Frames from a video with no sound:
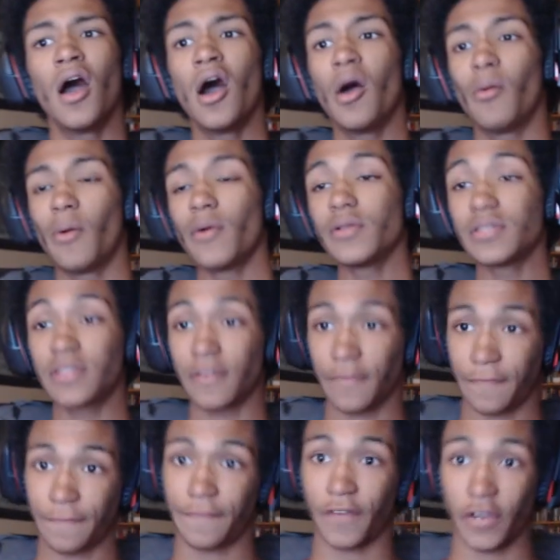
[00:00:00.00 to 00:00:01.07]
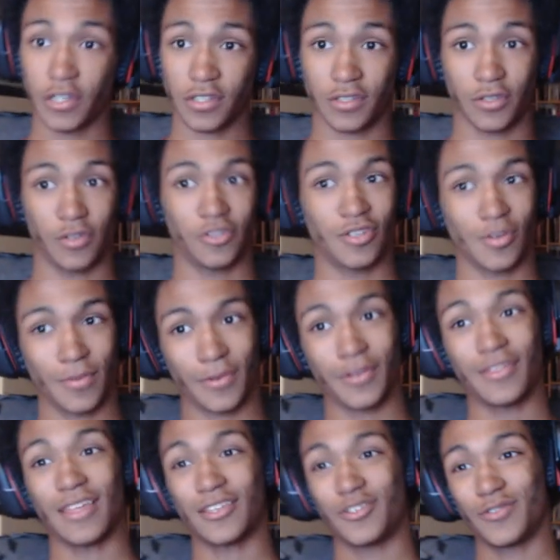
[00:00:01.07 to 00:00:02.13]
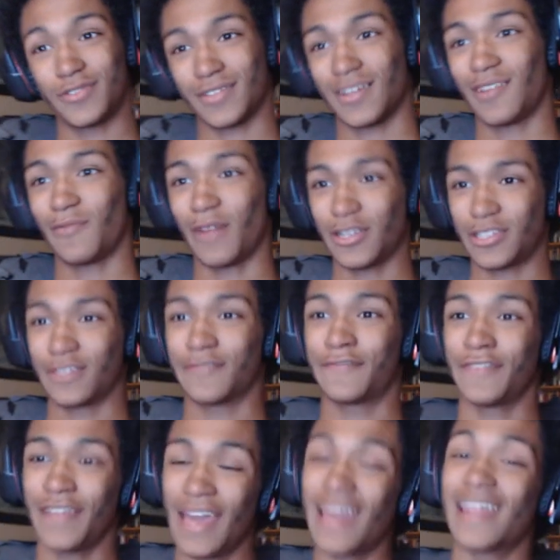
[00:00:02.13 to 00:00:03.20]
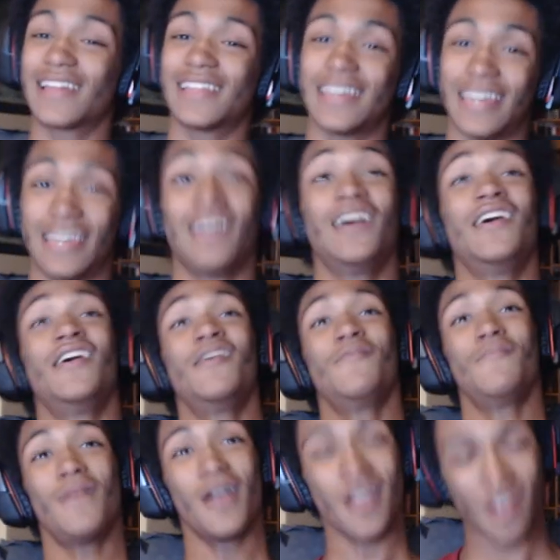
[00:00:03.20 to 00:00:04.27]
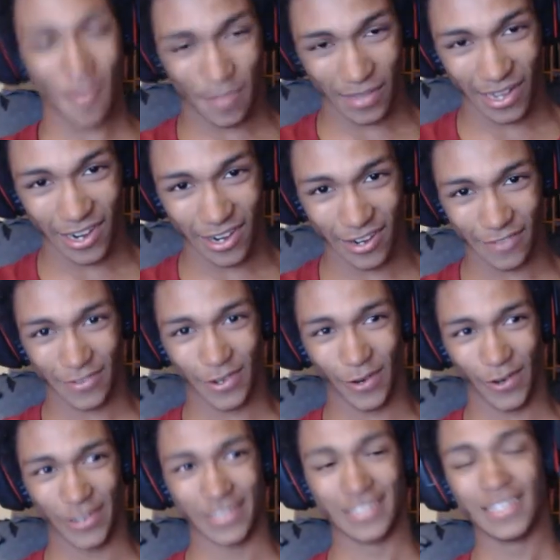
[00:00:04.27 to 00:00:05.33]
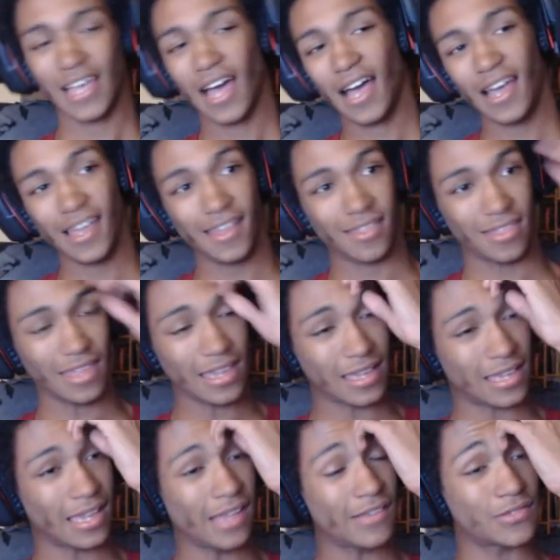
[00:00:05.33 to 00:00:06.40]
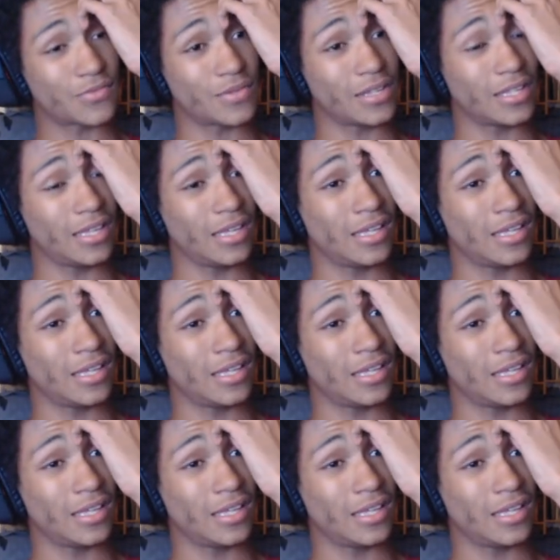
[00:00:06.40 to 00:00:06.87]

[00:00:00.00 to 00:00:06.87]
What was the first YouTuber that you started watching fanatically? Markiplier, of course. I think he was really,